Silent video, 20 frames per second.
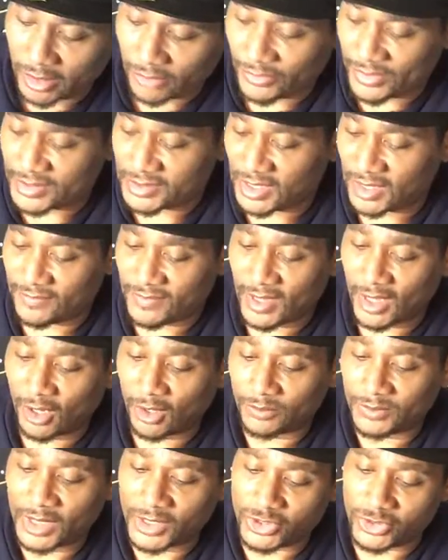to receive the
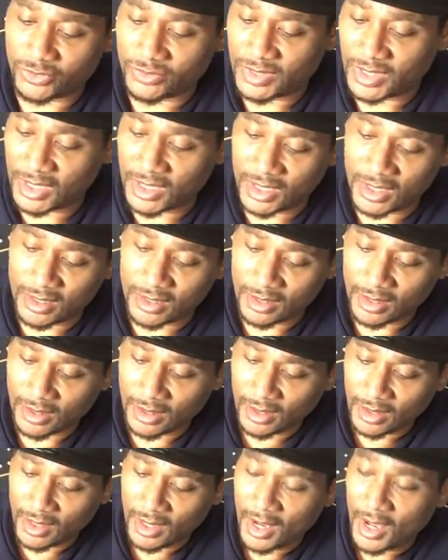help that you need.
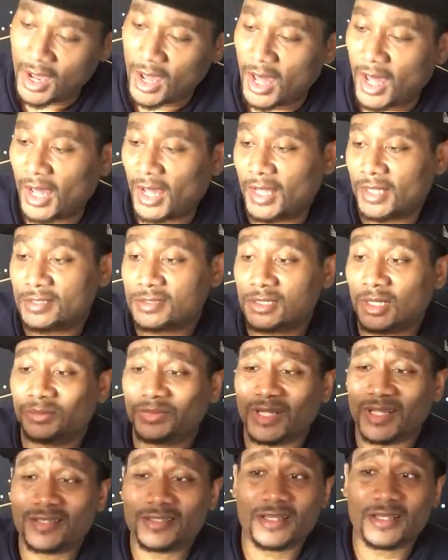Uh,
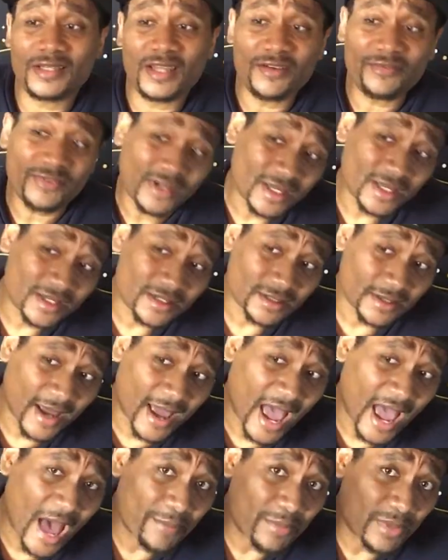something significant is going to
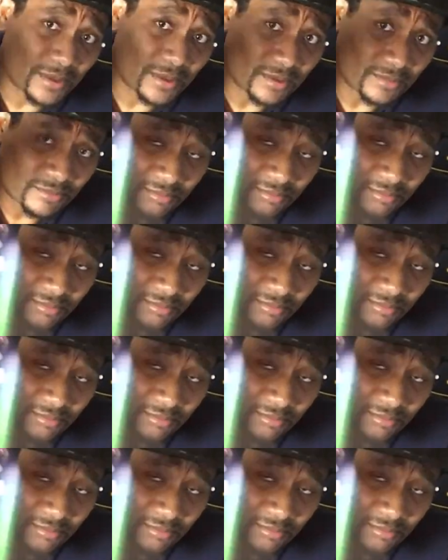happen